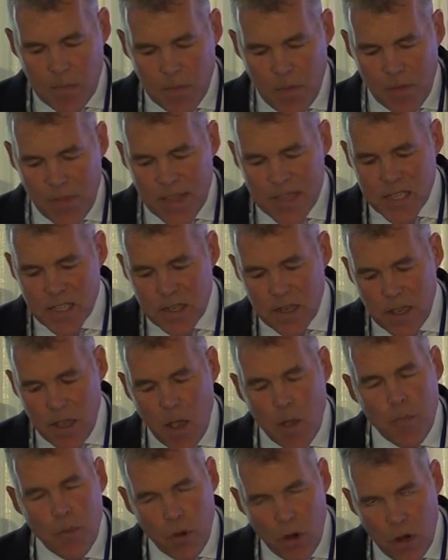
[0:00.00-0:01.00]
But this
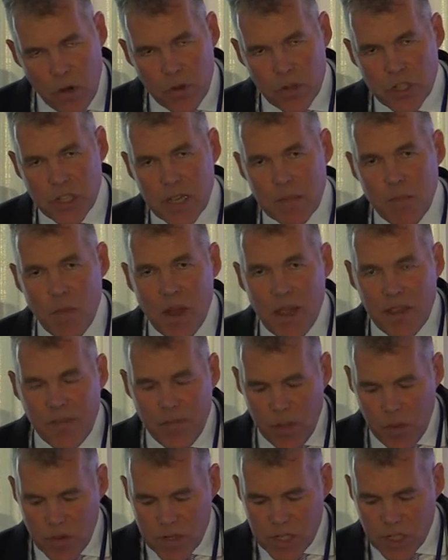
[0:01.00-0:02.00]
approach, in my
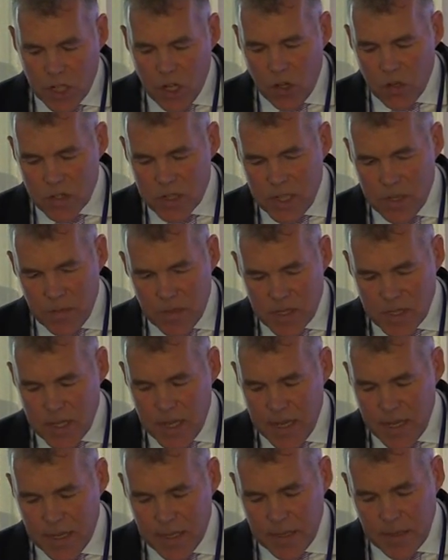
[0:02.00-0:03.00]
view, is a costly
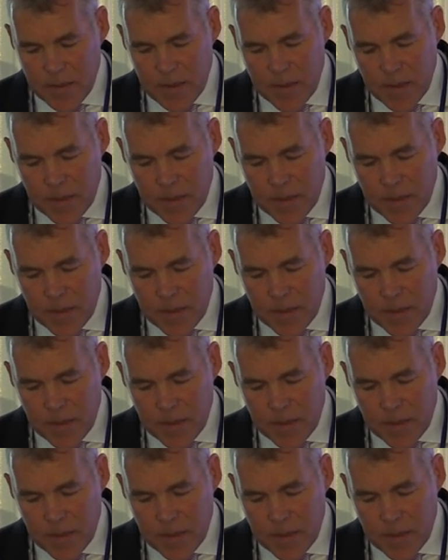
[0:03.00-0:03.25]
mistake.